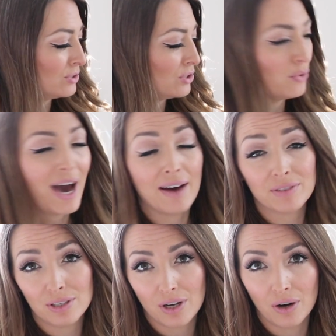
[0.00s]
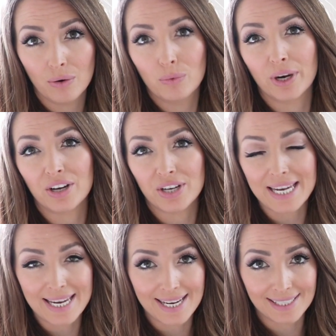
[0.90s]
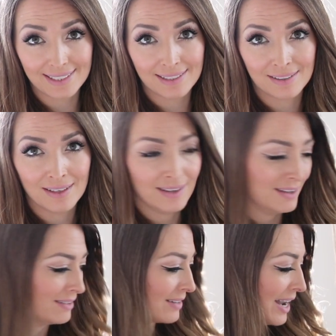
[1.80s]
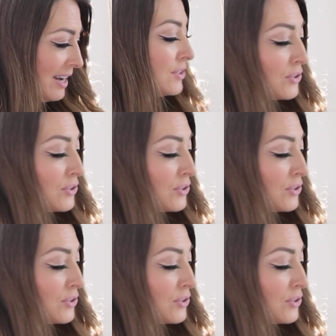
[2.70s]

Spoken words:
So you have to know where your E is, right?